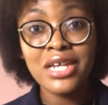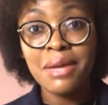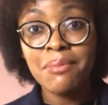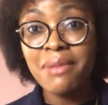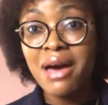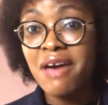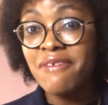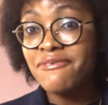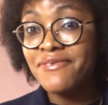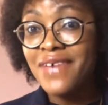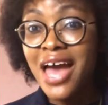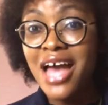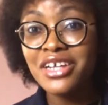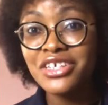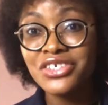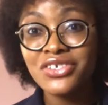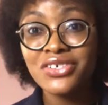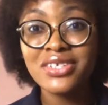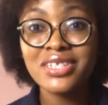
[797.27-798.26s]
about
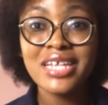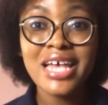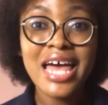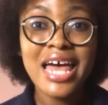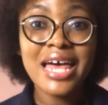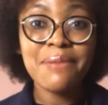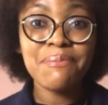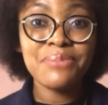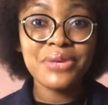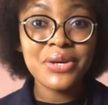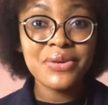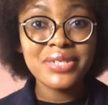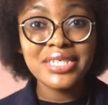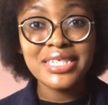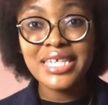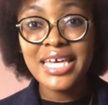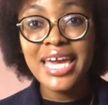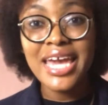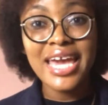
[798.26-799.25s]
fashion,
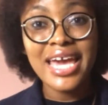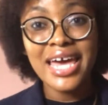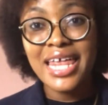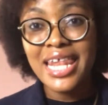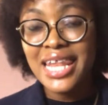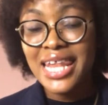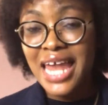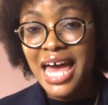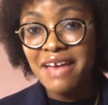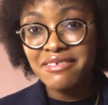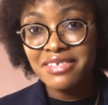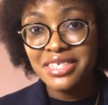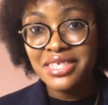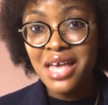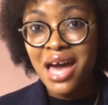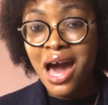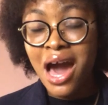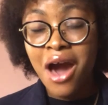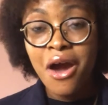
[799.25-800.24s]
beauty and
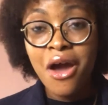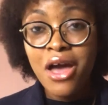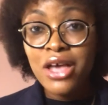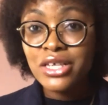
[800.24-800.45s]
lifestyle.